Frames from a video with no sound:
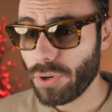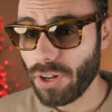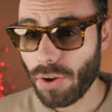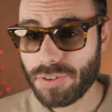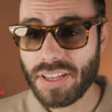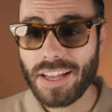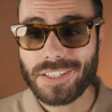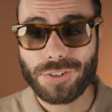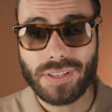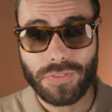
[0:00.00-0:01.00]
$840.
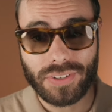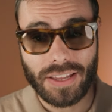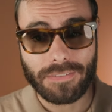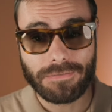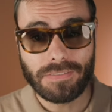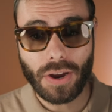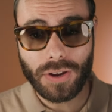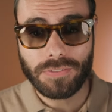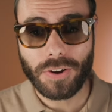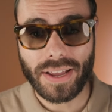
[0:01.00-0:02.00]
So definitely a
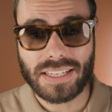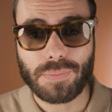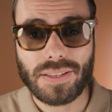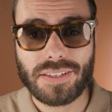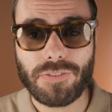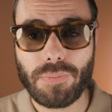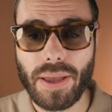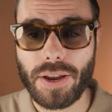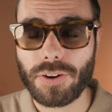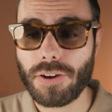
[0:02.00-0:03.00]
very, very expensive
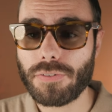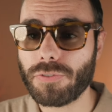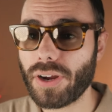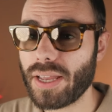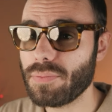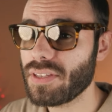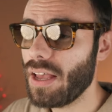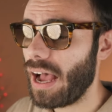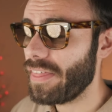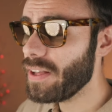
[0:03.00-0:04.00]
pair of frames.
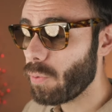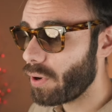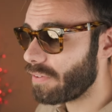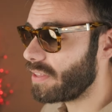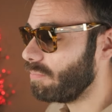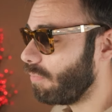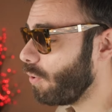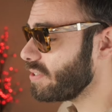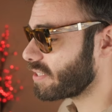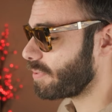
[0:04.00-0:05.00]
I think one of the
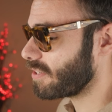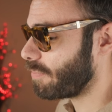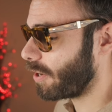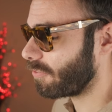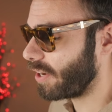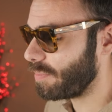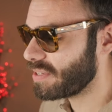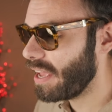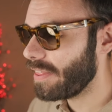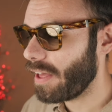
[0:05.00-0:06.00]
most expensive pair of
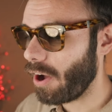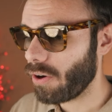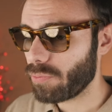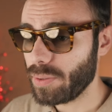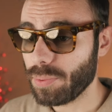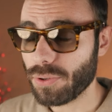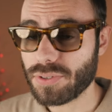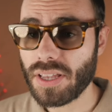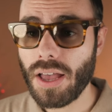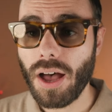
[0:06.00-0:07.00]
frames that Oliver
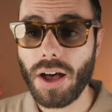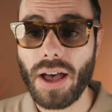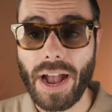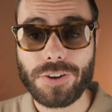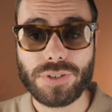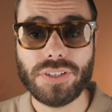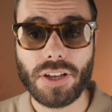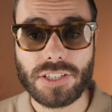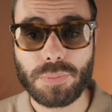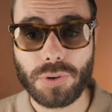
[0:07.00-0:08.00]
Peoples uh, actually
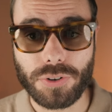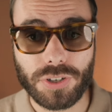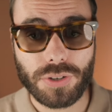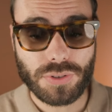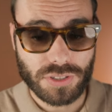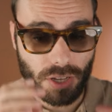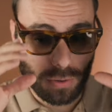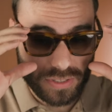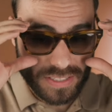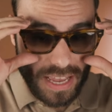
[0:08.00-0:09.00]
does produce.
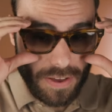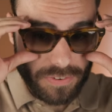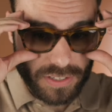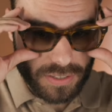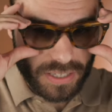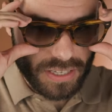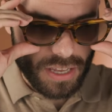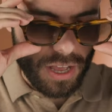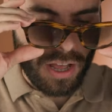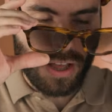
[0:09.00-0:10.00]
So definitely
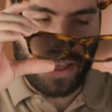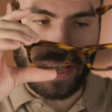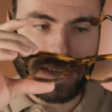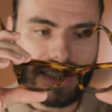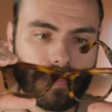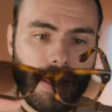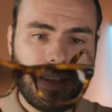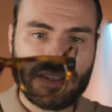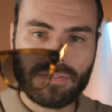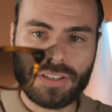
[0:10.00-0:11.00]
uh,
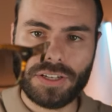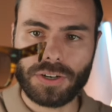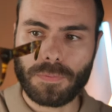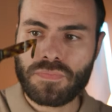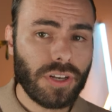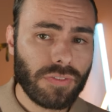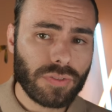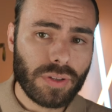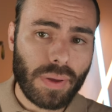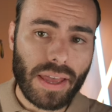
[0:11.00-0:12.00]
expensive here. You're
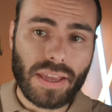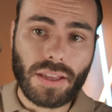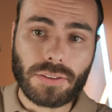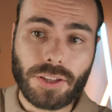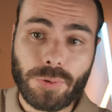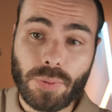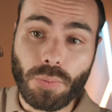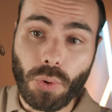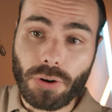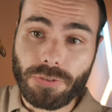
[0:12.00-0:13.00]
definitely paying a little bit
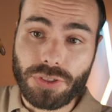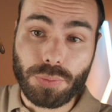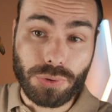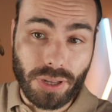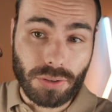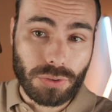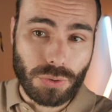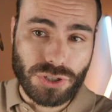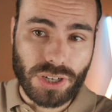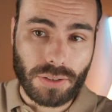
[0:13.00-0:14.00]
more for the Brunello
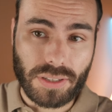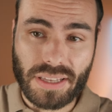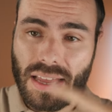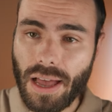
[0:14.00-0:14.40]
Cucinelli